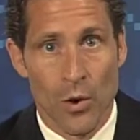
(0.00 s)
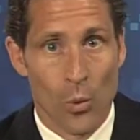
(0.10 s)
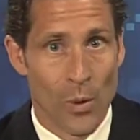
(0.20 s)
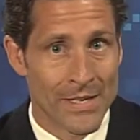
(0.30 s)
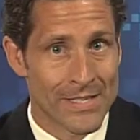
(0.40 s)

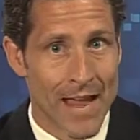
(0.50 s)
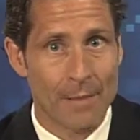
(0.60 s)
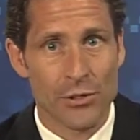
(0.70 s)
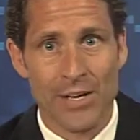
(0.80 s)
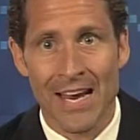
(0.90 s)
When
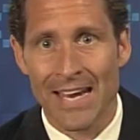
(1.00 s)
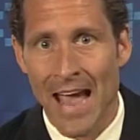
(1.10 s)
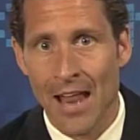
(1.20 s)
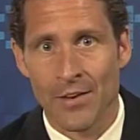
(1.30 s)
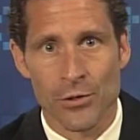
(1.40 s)
establishing a
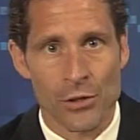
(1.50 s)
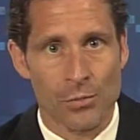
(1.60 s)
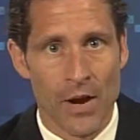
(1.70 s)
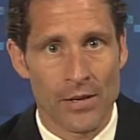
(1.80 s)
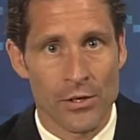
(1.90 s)
calendar
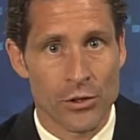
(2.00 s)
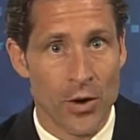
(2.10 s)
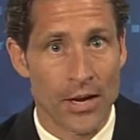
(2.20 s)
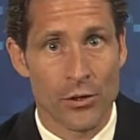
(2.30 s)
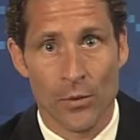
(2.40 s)
spread to
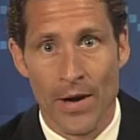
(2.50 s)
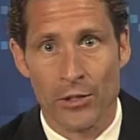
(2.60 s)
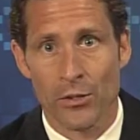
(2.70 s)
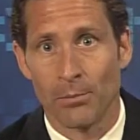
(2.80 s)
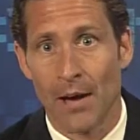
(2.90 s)
trade a
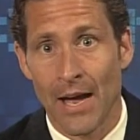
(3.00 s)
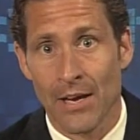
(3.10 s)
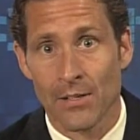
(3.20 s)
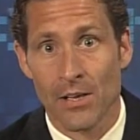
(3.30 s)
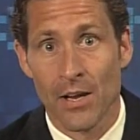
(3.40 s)
directional
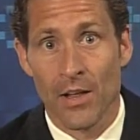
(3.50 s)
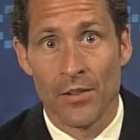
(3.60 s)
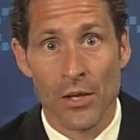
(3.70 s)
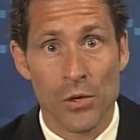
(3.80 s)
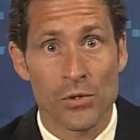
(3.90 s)
bias,
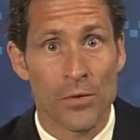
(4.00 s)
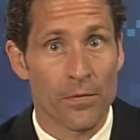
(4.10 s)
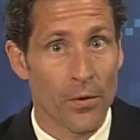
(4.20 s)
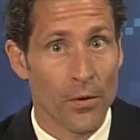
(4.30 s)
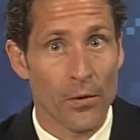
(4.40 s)
the use of
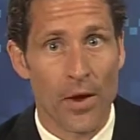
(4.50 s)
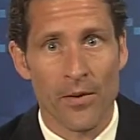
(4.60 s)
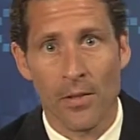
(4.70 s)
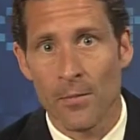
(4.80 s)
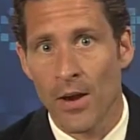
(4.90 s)
further
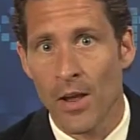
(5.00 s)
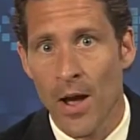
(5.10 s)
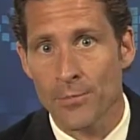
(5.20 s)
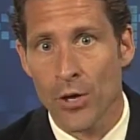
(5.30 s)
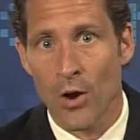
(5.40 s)
out-of-the-money
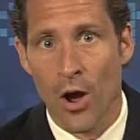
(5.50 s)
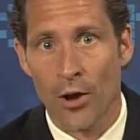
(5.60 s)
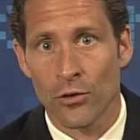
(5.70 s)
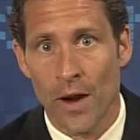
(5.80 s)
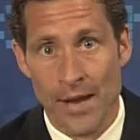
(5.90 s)
option
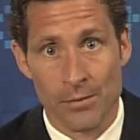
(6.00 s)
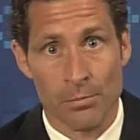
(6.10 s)
contracts